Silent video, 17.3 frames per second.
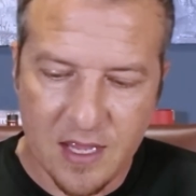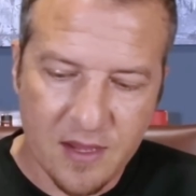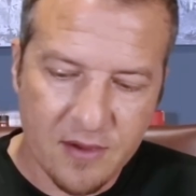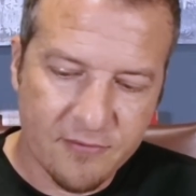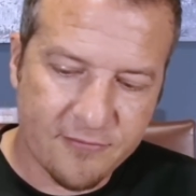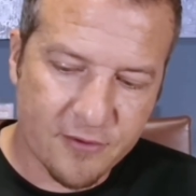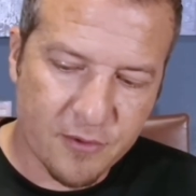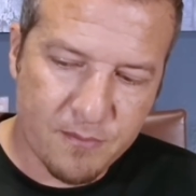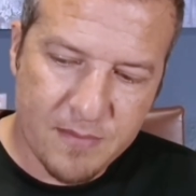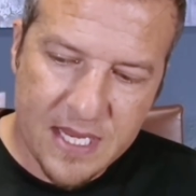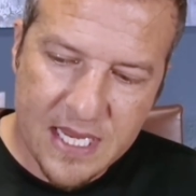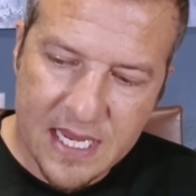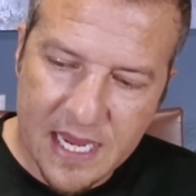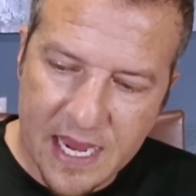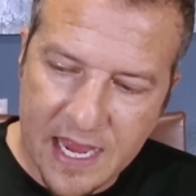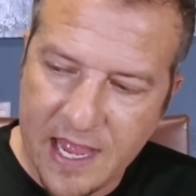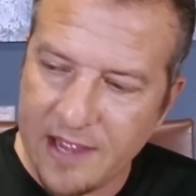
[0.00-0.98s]
for
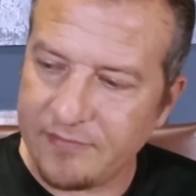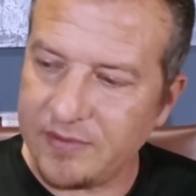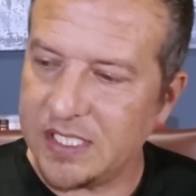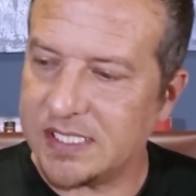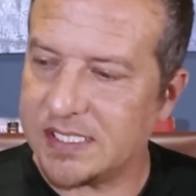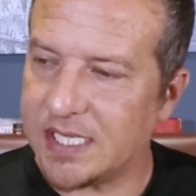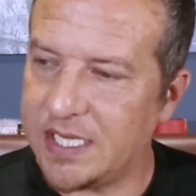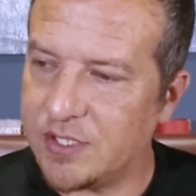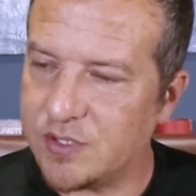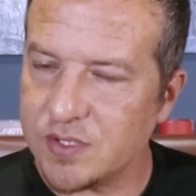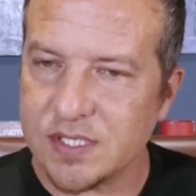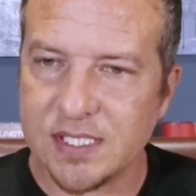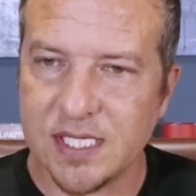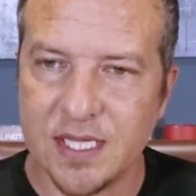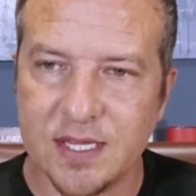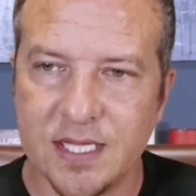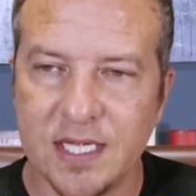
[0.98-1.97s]
me i have these
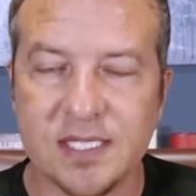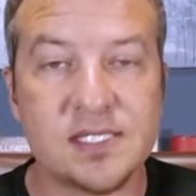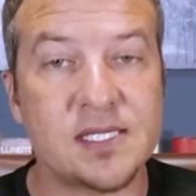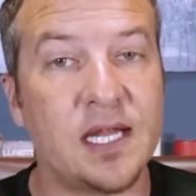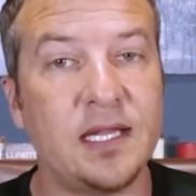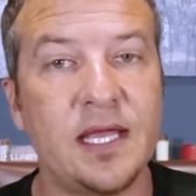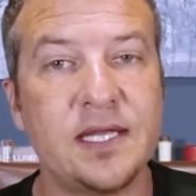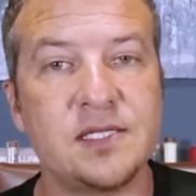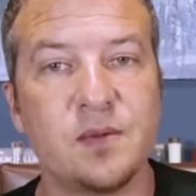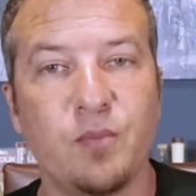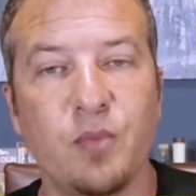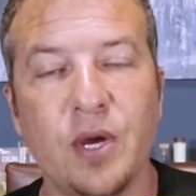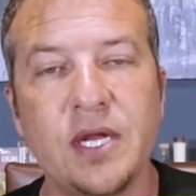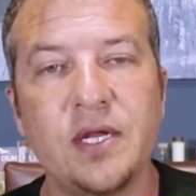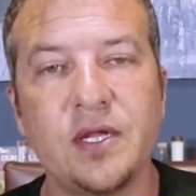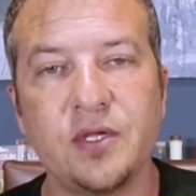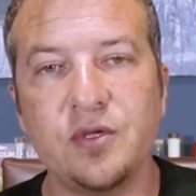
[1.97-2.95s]
interesting things that i like to
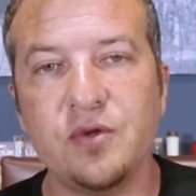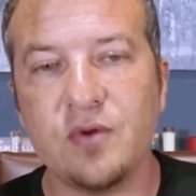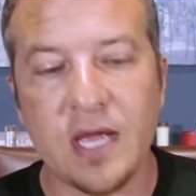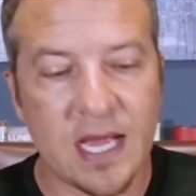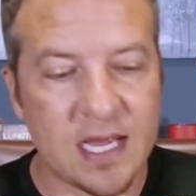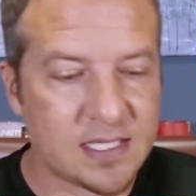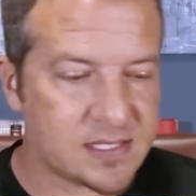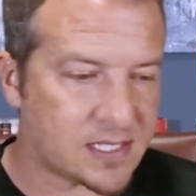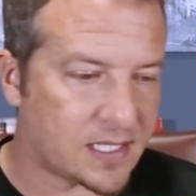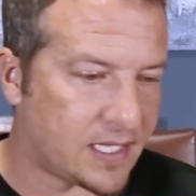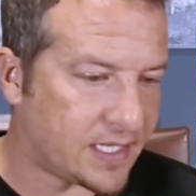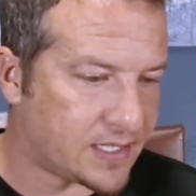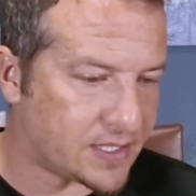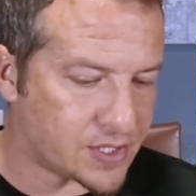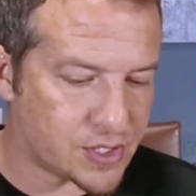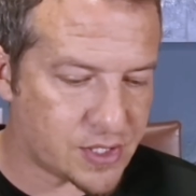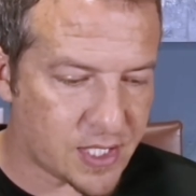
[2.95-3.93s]
bring to you guys i like
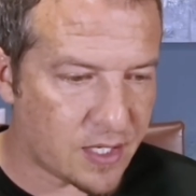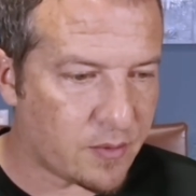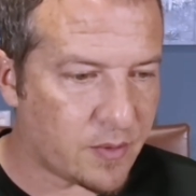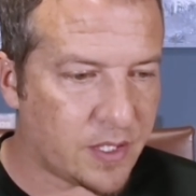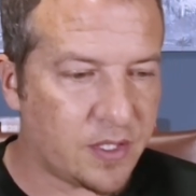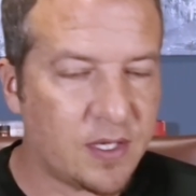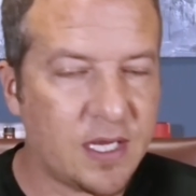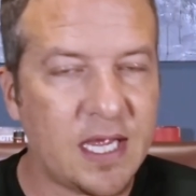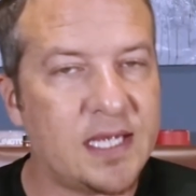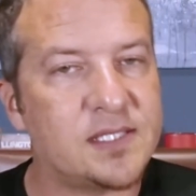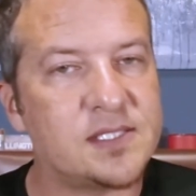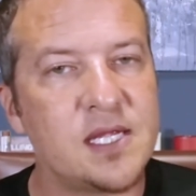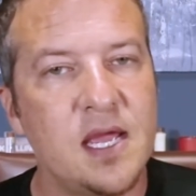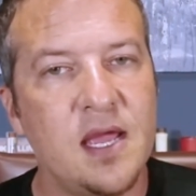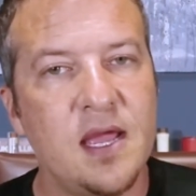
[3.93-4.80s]
to share with you guys